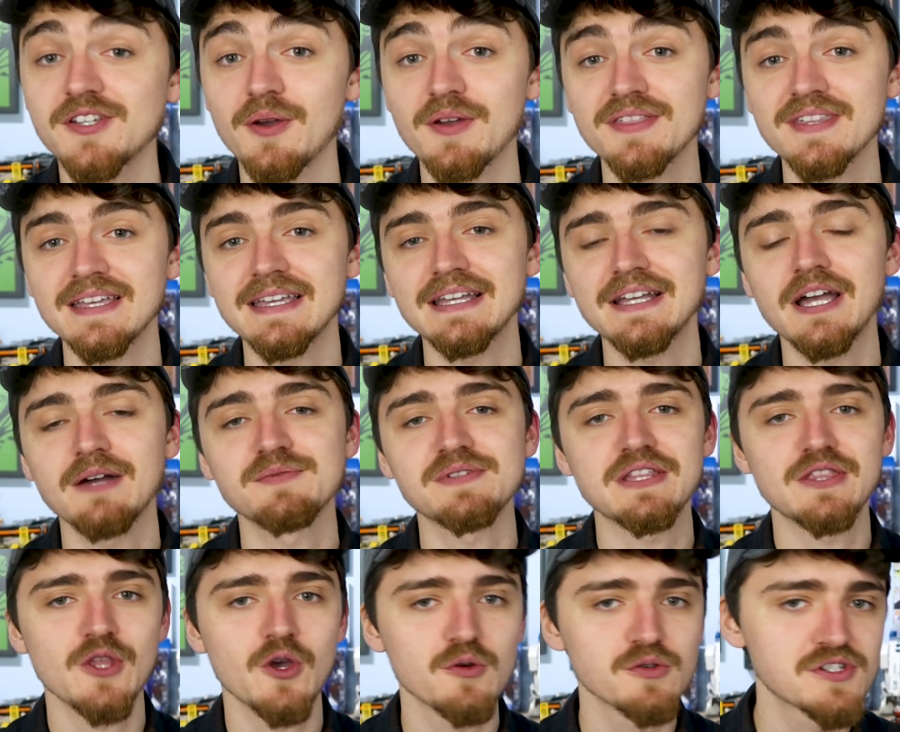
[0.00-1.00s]
So I think it comes
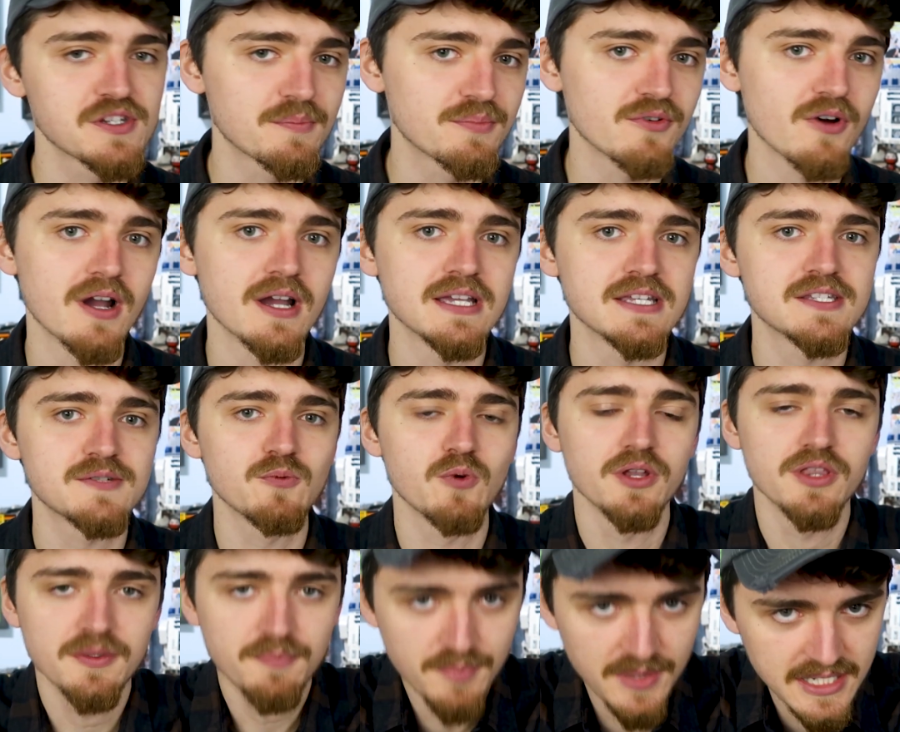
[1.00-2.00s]
at no surprise
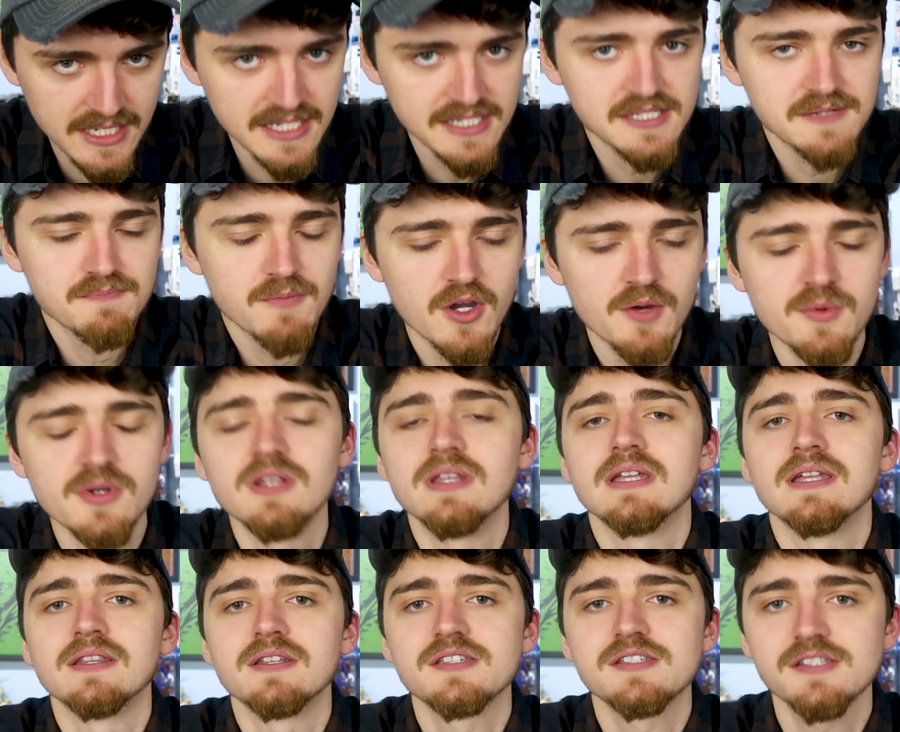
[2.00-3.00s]
what the biggest moment
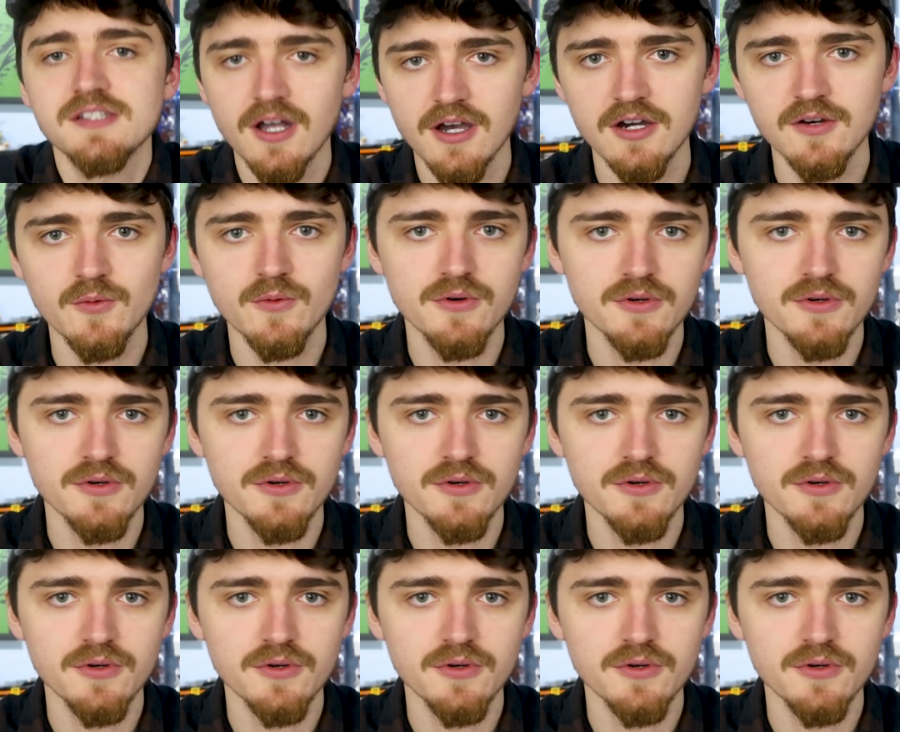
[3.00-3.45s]
in the Star